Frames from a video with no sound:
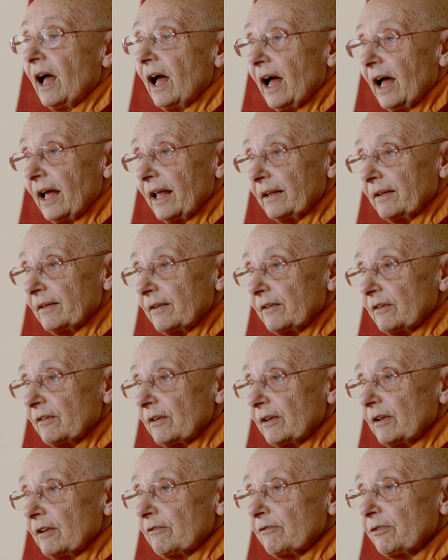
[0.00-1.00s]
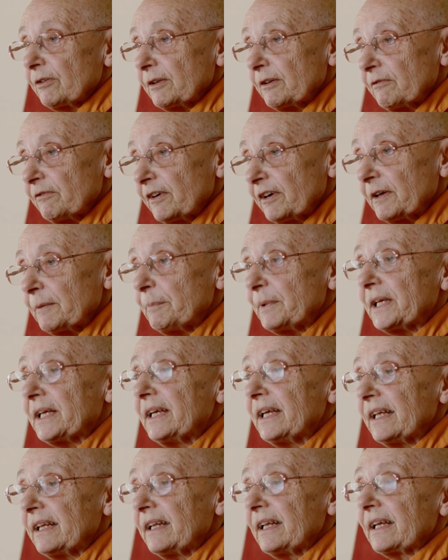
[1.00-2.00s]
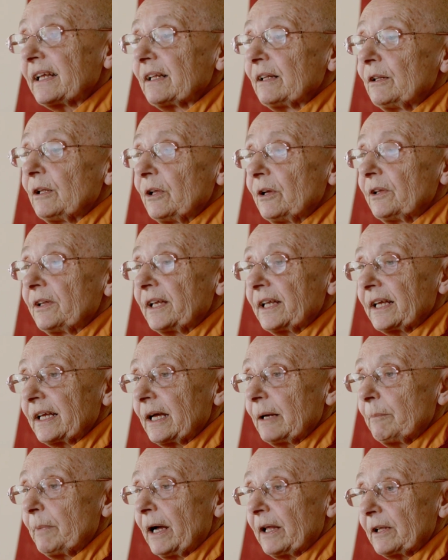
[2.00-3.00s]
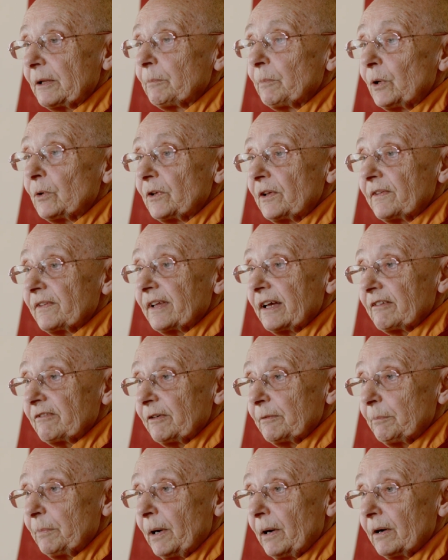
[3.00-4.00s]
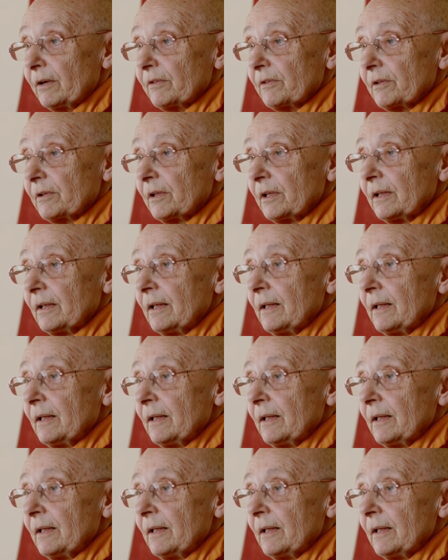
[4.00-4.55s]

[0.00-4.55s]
and from the very beginning, learning about the Bodhisattva path.